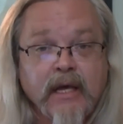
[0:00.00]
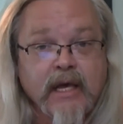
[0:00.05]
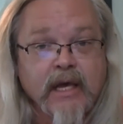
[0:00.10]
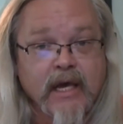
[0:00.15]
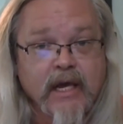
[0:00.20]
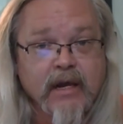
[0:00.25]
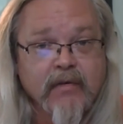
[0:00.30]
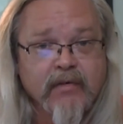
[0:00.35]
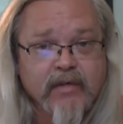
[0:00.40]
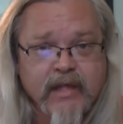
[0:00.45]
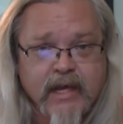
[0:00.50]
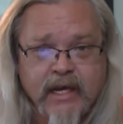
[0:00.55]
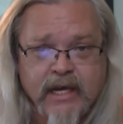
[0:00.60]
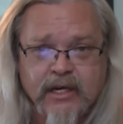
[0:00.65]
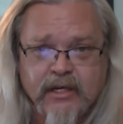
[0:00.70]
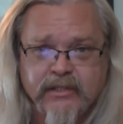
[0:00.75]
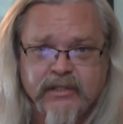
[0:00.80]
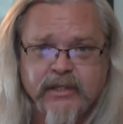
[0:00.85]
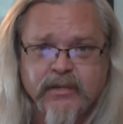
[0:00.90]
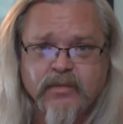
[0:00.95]
and everything
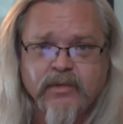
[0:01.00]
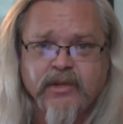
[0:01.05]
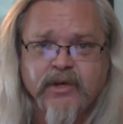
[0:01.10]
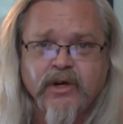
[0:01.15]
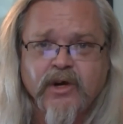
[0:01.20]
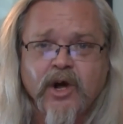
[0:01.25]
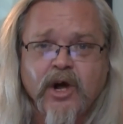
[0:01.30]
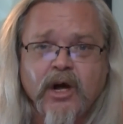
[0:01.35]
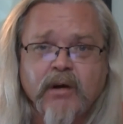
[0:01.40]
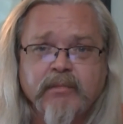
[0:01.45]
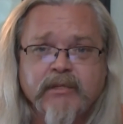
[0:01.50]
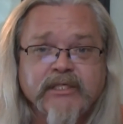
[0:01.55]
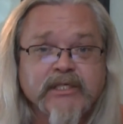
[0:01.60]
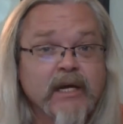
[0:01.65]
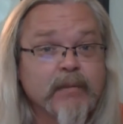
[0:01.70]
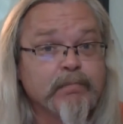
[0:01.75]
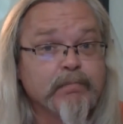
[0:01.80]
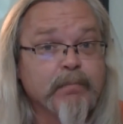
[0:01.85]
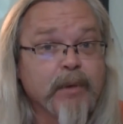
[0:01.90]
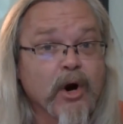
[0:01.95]
else in with their garbage
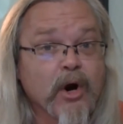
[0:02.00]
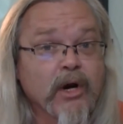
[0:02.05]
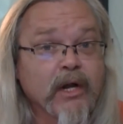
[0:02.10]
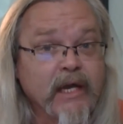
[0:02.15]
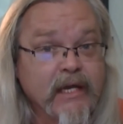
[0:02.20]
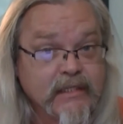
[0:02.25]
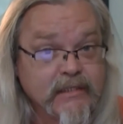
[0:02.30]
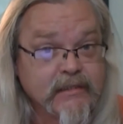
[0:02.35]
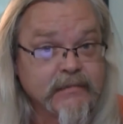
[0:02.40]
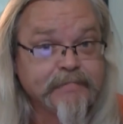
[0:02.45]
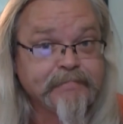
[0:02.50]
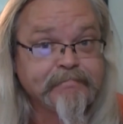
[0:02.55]
and burning it,